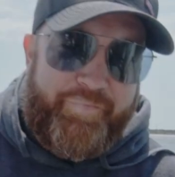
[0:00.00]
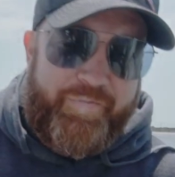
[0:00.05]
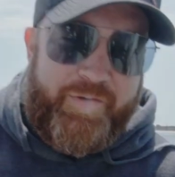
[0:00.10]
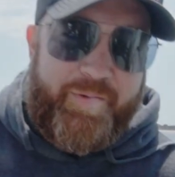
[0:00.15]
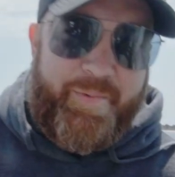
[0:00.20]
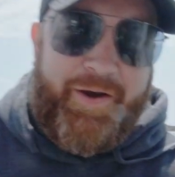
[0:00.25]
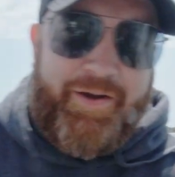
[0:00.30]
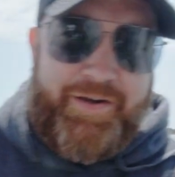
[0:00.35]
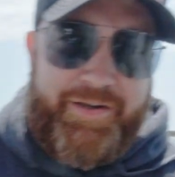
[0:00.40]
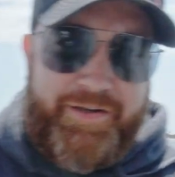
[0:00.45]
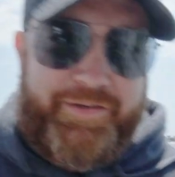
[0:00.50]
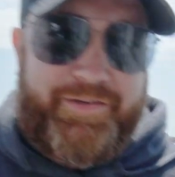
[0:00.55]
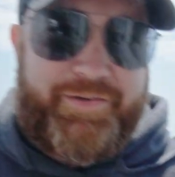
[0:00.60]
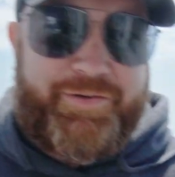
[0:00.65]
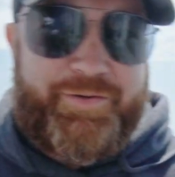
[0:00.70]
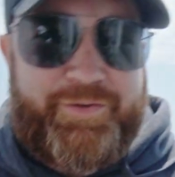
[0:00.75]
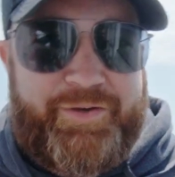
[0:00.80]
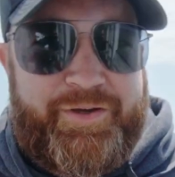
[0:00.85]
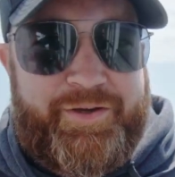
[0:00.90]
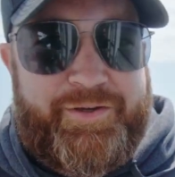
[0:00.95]
everybody?
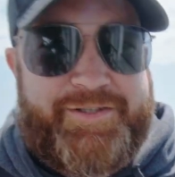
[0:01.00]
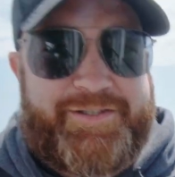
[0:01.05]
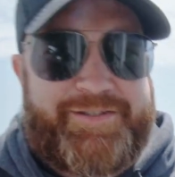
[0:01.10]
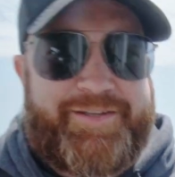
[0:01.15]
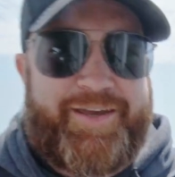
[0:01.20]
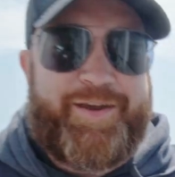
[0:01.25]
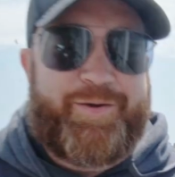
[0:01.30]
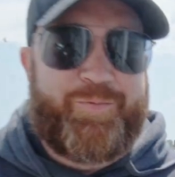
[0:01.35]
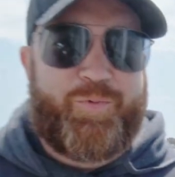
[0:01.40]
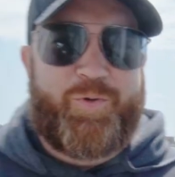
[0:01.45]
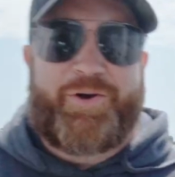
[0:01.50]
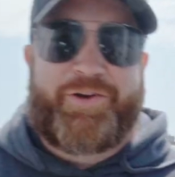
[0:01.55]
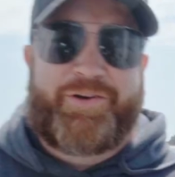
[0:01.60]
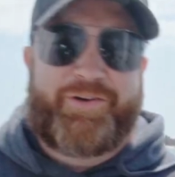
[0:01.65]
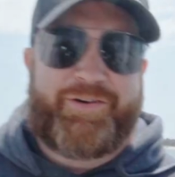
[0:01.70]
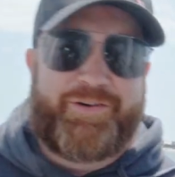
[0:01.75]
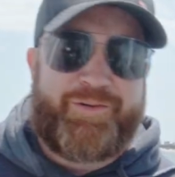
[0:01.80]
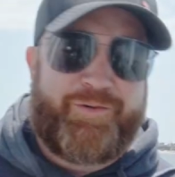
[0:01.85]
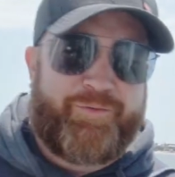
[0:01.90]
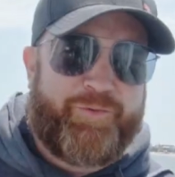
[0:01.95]
It's day
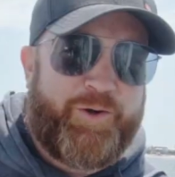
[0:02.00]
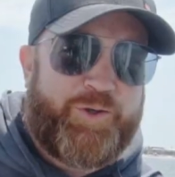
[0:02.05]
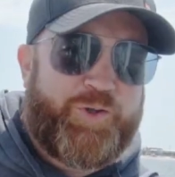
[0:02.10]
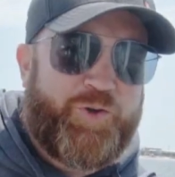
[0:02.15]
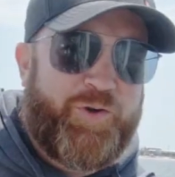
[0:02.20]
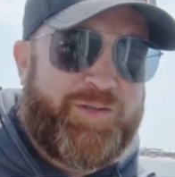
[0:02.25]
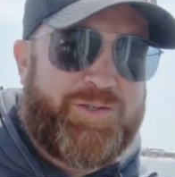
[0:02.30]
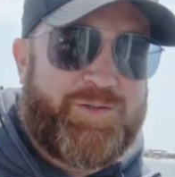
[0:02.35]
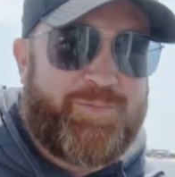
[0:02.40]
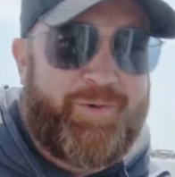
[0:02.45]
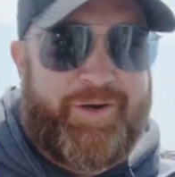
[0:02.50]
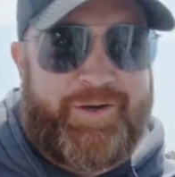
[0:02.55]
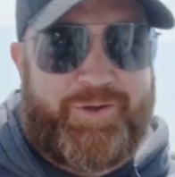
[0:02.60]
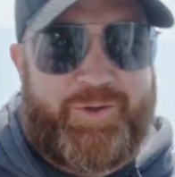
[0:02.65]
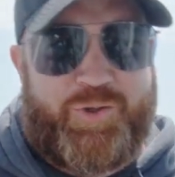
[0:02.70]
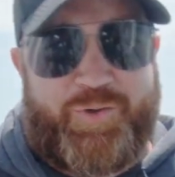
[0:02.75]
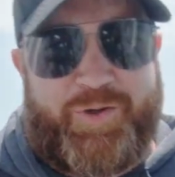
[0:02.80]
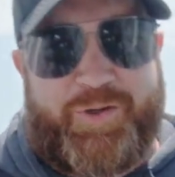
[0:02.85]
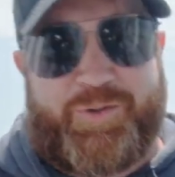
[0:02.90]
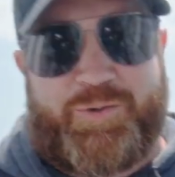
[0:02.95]
one of our
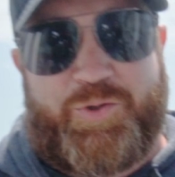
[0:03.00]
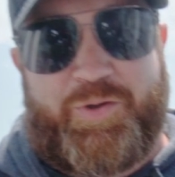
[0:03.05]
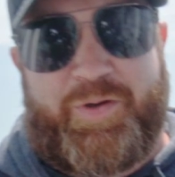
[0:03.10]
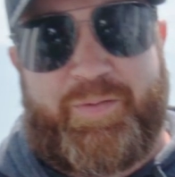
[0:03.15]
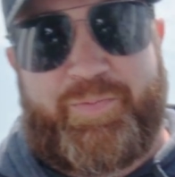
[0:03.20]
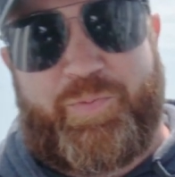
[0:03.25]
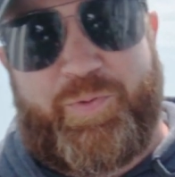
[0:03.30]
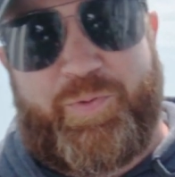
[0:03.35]
Trans-America Trail trip.